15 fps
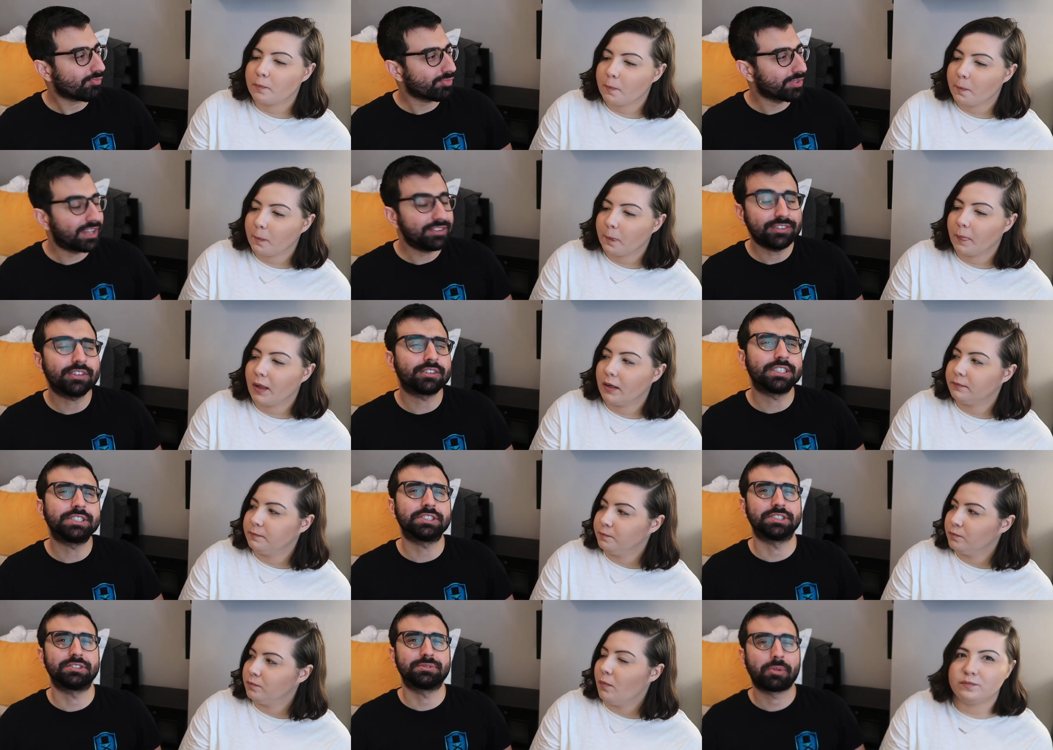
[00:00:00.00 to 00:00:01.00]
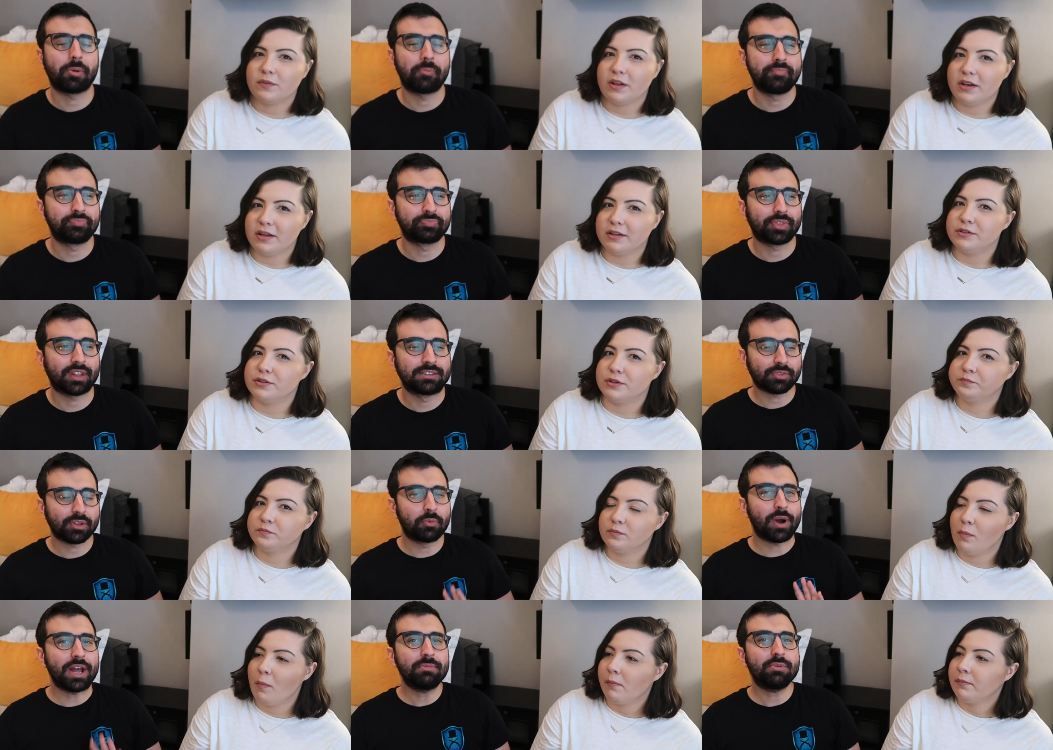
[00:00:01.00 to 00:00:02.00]
Speaker 1: That's delicious. It is.
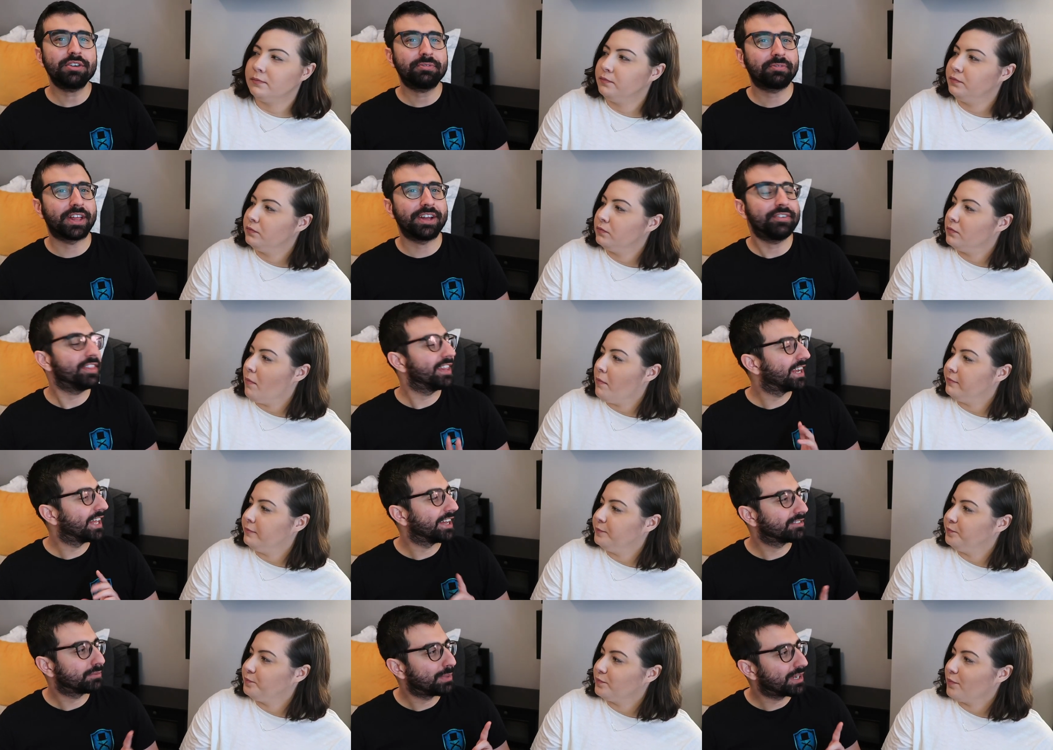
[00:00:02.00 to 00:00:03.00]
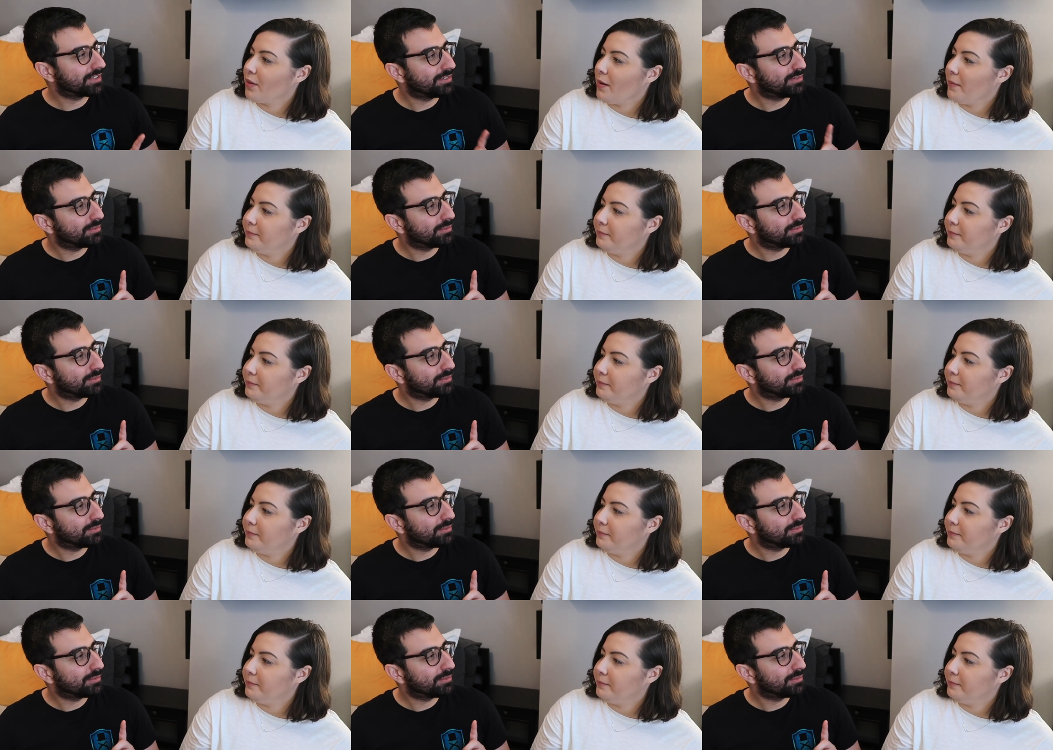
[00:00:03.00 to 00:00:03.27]
Way more flavor than I expected